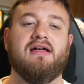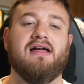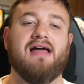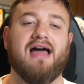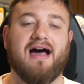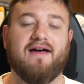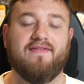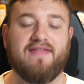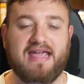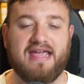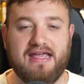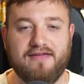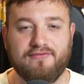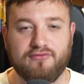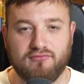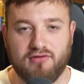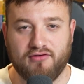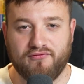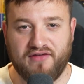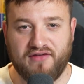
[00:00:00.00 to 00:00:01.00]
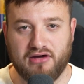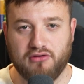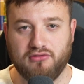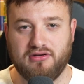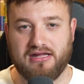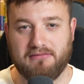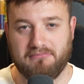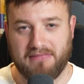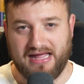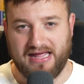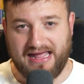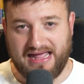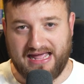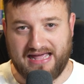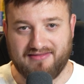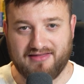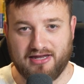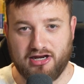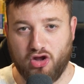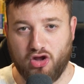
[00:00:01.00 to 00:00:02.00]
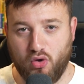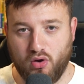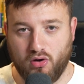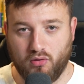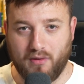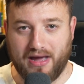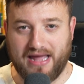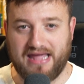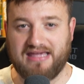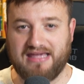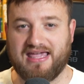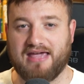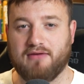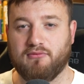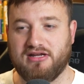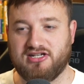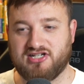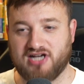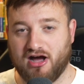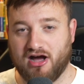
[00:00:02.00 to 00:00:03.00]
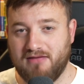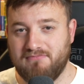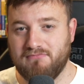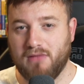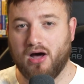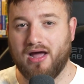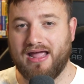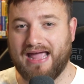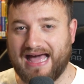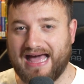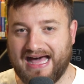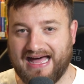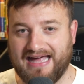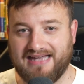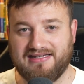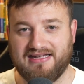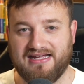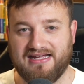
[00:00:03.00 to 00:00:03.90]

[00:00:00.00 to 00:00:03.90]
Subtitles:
And they even revealed him in the new away kit, which I might add